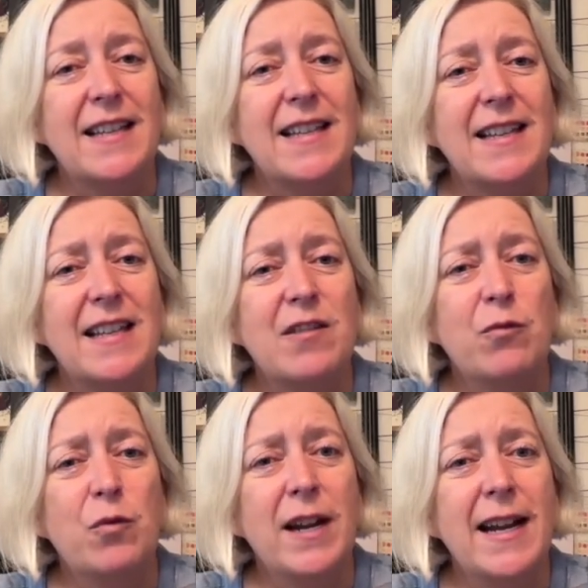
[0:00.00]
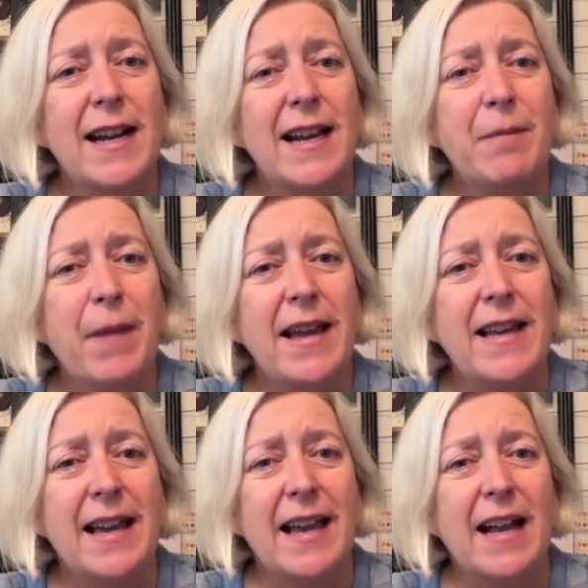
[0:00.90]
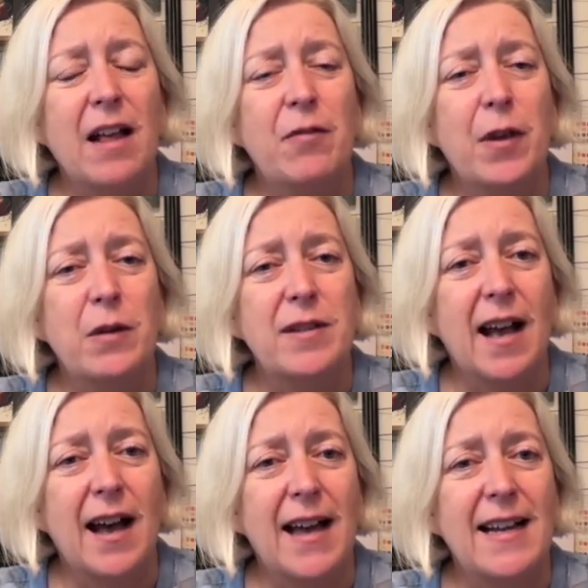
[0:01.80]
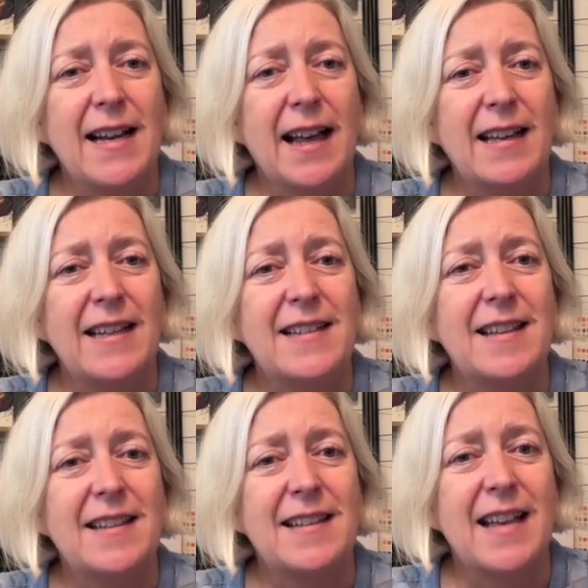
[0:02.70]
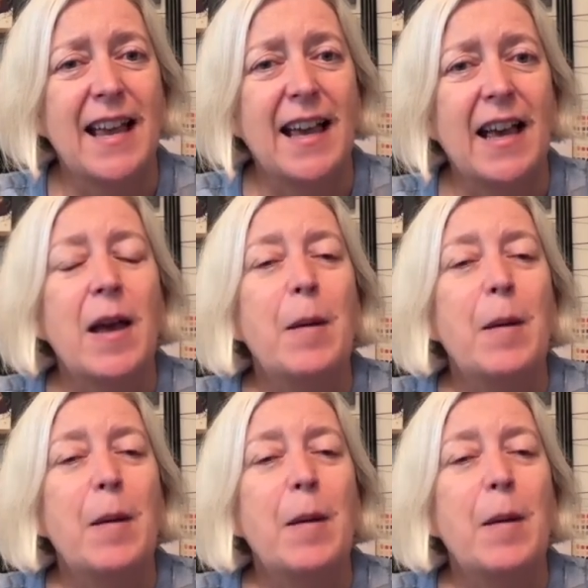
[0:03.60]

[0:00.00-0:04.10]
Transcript: is it's really making those highlights sing